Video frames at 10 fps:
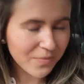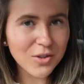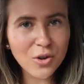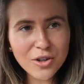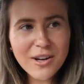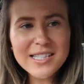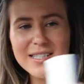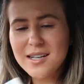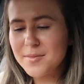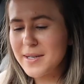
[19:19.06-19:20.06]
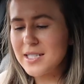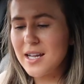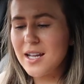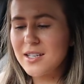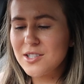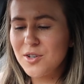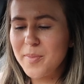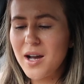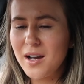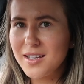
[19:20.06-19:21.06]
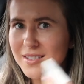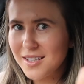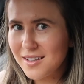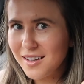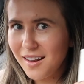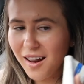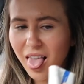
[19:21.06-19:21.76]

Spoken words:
Not a great start to my day. I just got a parking ticket.